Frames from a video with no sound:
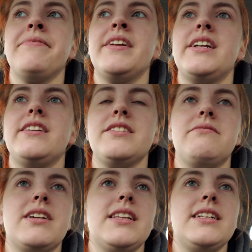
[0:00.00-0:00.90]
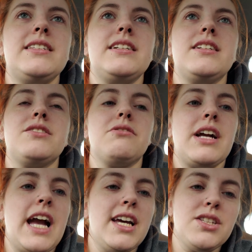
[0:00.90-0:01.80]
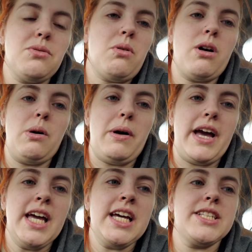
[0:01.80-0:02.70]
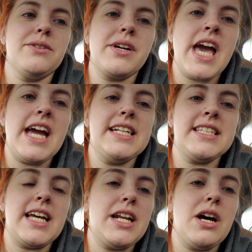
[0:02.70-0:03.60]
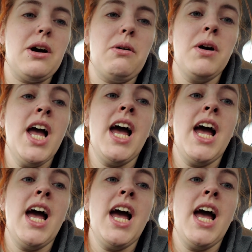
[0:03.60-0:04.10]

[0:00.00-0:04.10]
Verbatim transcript: doesn't want to listen, it's okay to walk away. It's okay to say no.